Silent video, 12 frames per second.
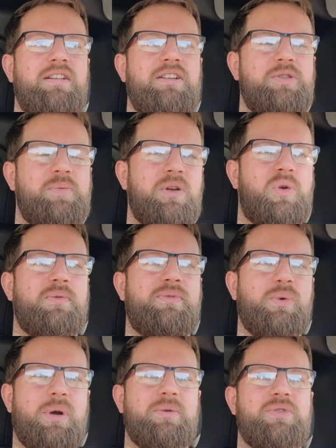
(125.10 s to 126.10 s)
spent a good
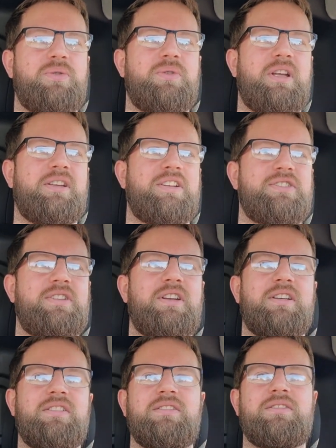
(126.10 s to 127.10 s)
few hours doing that
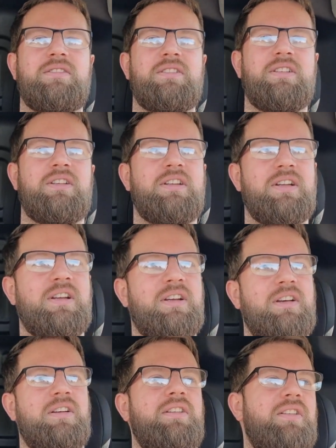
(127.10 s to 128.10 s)
yesterday.
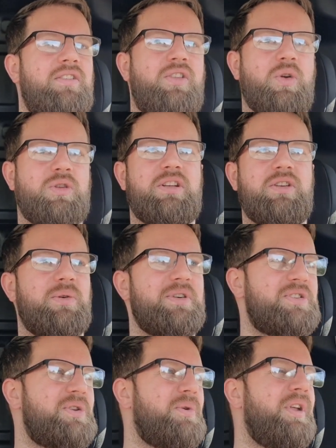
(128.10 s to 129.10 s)
Dog didn't know what
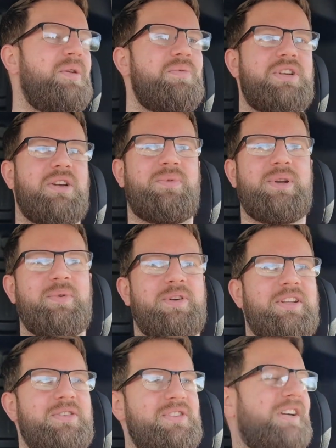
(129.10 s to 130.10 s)
to do with himself when he
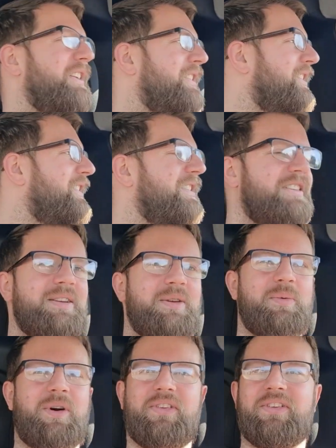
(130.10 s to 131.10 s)
walked outside.
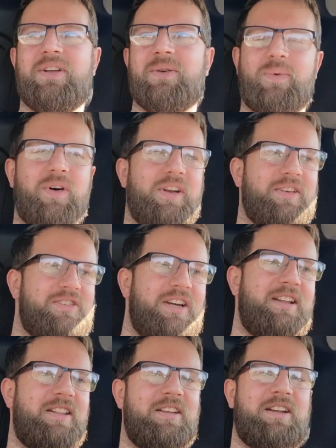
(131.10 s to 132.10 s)
Walked
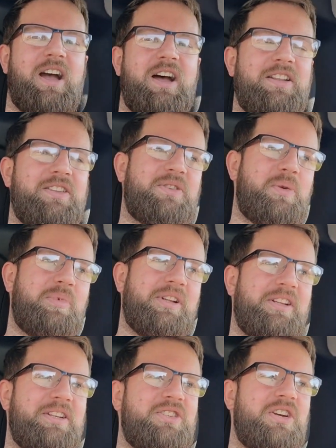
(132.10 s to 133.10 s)
outside and the garden's
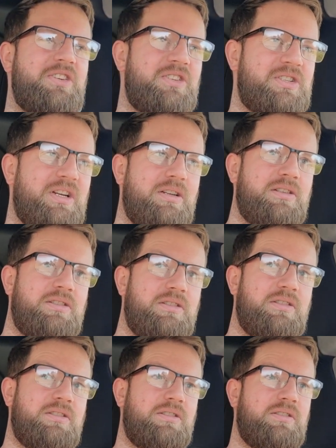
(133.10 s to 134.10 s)
completely changed. Just like,
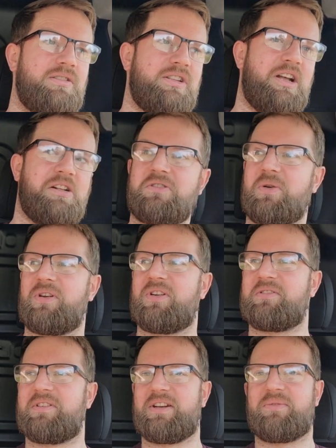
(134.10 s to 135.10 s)
what the hell's going on?
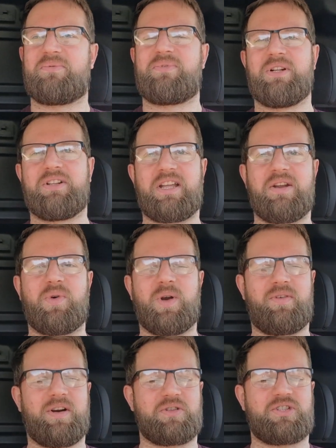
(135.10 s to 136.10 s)
I had a field day
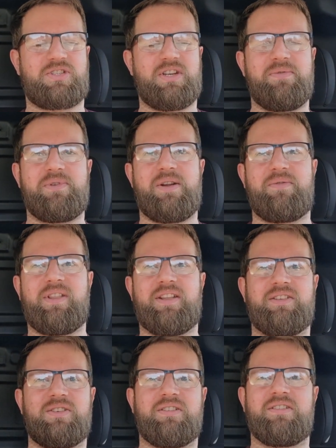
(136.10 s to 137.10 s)
running around sniffing
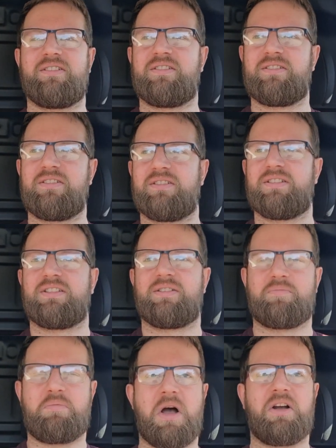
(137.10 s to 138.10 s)
everything.
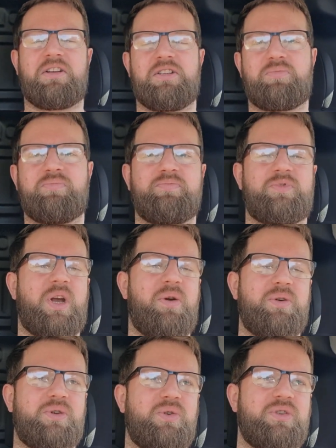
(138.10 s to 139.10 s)
Marking his
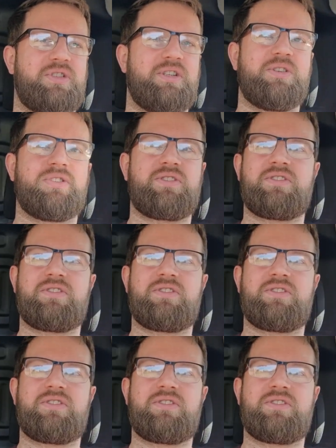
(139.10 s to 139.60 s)
territory as he does.